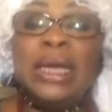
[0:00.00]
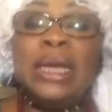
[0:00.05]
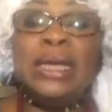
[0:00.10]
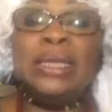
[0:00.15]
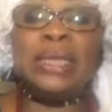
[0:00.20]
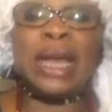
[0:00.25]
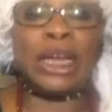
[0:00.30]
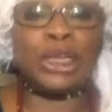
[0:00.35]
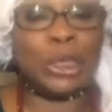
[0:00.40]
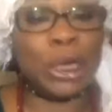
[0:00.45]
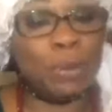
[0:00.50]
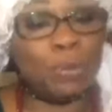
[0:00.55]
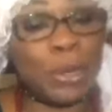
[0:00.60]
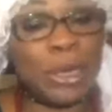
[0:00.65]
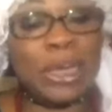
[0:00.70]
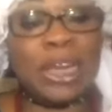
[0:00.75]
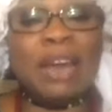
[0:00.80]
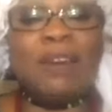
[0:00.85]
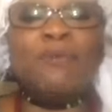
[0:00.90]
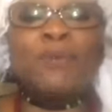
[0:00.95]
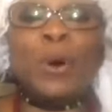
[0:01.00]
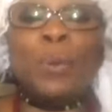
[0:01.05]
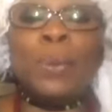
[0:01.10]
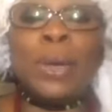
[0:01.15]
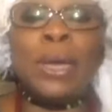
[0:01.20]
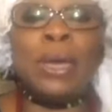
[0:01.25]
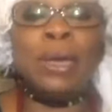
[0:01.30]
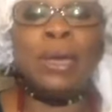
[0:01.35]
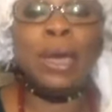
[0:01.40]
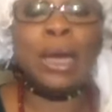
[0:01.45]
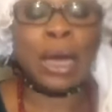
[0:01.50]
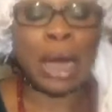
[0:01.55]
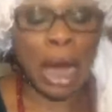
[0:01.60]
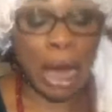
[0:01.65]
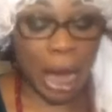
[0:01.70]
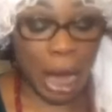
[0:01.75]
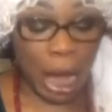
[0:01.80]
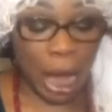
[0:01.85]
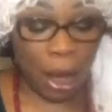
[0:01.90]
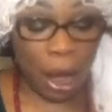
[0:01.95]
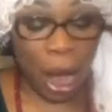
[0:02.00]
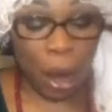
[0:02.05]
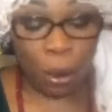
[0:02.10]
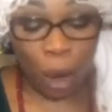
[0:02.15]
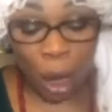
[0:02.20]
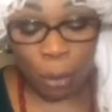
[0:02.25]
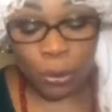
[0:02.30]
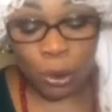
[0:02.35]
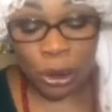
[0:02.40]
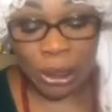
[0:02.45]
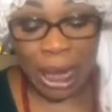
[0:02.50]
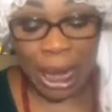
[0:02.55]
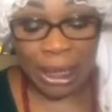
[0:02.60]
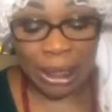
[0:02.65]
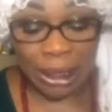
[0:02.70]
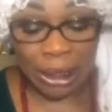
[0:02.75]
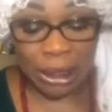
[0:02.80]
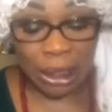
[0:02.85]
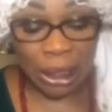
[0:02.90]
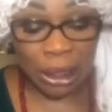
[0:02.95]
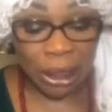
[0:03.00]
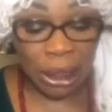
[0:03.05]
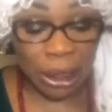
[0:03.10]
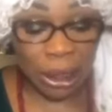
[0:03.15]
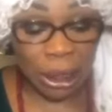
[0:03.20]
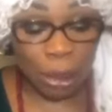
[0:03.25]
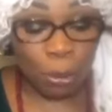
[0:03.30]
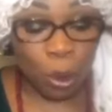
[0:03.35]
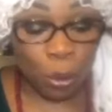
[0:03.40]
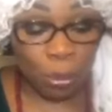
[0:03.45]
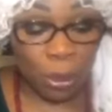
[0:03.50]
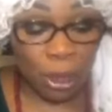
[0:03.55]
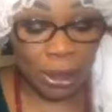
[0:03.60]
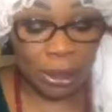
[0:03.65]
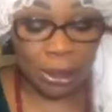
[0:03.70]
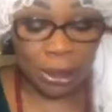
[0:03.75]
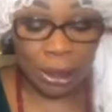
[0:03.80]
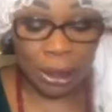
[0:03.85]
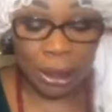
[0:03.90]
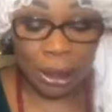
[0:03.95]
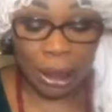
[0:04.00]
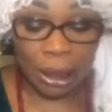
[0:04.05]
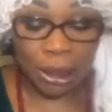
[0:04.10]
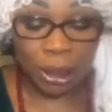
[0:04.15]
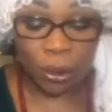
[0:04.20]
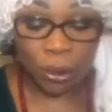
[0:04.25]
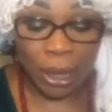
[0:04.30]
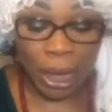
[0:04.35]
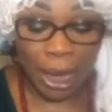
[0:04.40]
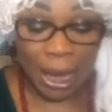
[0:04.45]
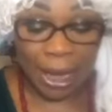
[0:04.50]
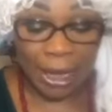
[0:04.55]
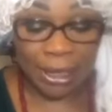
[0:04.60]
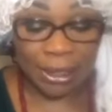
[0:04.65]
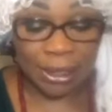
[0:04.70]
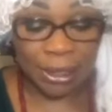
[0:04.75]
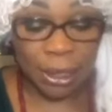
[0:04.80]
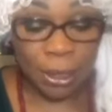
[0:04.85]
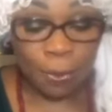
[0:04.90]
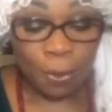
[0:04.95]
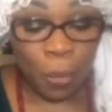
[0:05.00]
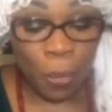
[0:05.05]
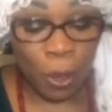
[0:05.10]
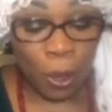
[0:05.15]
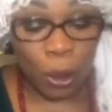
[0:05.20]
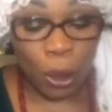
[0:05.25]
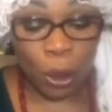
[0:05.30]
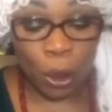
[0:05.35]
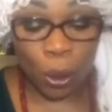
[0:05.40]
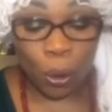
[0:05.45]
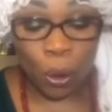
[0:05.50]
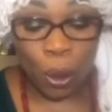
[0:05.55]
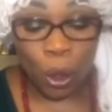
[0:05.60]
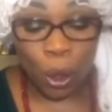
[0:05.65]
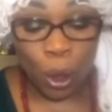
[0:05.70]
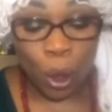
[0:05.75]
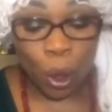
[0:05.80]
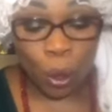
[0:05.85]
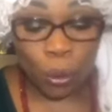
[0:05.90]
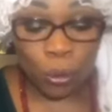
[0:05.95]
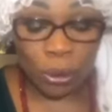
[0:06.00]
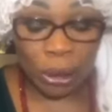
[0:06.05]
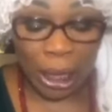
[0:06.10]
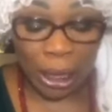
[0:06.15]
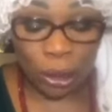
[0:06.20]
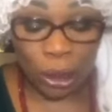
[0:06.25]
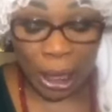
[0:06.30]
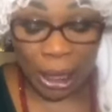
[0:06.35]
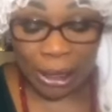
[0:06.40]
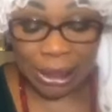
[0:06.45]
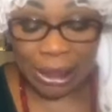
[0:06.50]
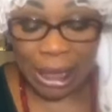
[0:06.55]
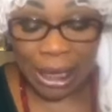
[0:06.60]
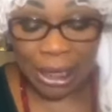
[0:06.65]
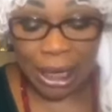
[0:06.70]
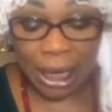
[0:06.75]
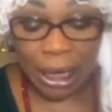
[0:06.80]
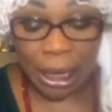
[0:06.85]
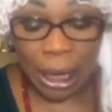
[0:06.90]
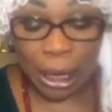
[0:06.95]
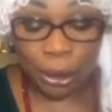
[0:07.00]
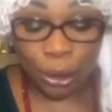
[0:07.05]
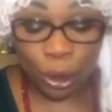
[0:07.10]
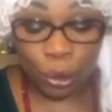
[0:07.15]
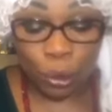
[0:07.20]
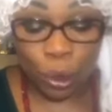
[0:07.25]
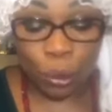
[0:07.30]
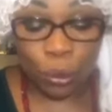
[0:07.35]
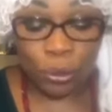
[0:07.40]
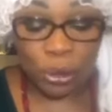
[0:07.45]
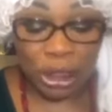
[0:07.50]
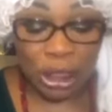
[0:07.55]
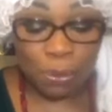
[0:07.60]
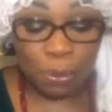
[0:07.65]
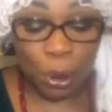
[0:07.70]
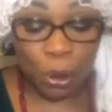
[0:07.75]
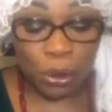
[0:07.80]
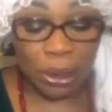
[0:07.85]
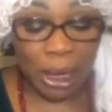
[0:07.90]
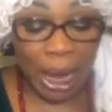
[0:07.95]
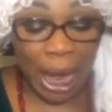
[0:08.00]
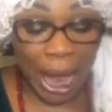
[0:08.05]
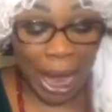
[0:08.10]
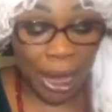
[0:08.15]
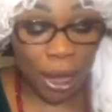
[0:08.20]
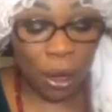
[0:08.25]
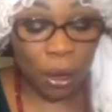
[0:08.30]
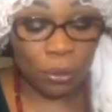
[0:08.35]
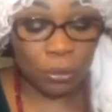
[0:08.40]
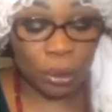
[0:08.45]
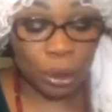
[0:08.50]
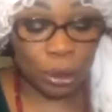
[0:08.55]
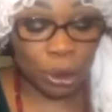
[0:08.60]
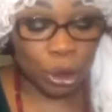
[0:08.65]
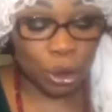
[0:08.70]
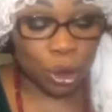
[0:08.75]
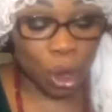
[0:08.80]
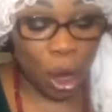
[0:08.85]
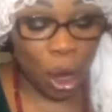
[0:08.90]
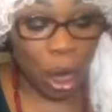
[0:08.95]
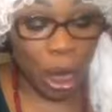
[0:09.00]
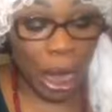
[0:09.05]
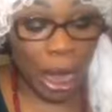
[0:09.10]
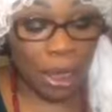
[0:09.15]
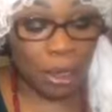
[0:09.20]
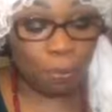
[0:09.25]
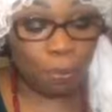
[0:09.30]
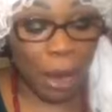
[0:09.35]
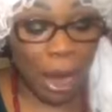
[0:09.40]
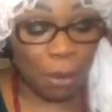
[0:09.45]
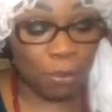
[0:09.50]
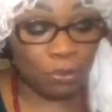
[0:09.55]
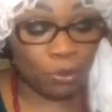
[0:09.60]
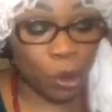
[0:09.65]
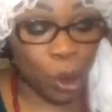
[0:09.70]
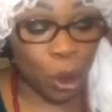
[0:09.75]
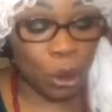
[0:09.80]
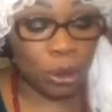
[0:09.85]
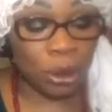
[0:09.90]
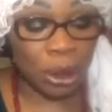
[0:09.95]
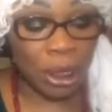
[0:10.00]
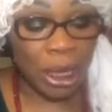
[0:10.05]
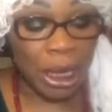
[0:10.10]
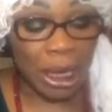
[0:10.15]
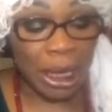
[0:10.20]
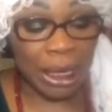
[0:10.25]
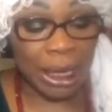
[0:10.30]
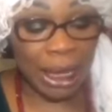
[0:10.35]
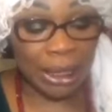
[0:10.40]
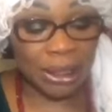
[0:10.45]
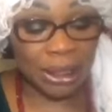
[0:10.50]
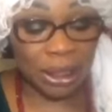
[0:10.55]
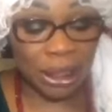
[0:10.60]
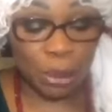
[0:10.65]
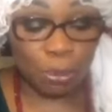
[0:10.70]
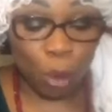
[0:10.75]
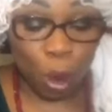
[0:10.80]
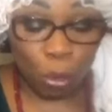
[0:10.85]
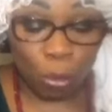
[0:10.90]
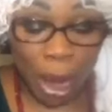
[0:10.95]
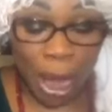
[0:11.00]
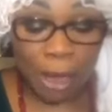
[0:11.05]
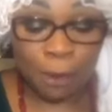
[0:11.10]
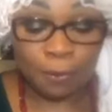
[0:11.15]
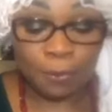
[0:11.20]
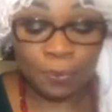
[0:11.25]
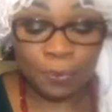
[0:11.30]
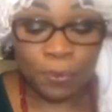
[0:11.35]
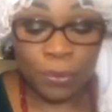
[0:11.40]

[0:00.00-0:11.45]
He's actually been there for me. I'll come to that in a moment, you know, guys. You know, Ogun, like I said earlier on, Ogun symbols are iron, the dog, and palm frond. That is Imokpe.